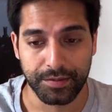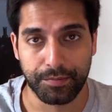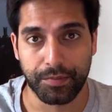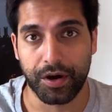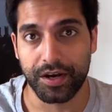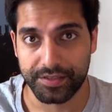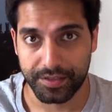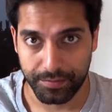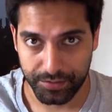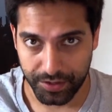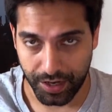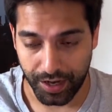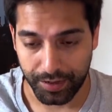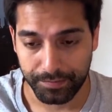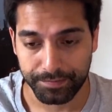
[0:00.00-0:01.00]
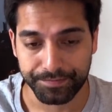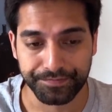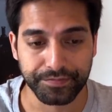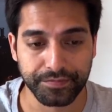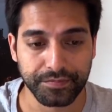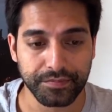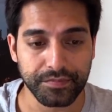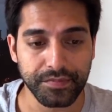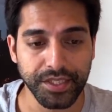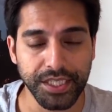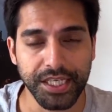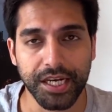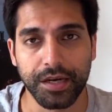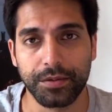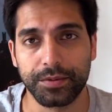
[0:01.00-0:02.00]
by some time,
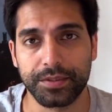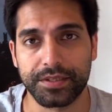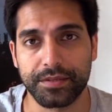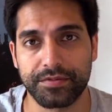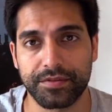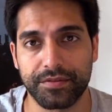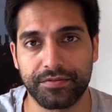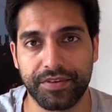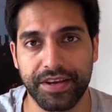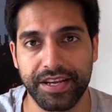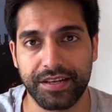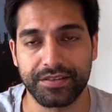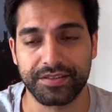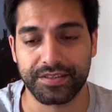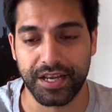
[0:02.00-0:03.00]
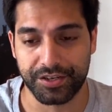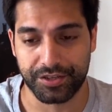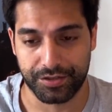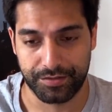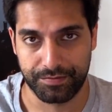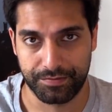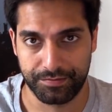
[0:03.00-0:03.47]
come up with some sort of fake concession.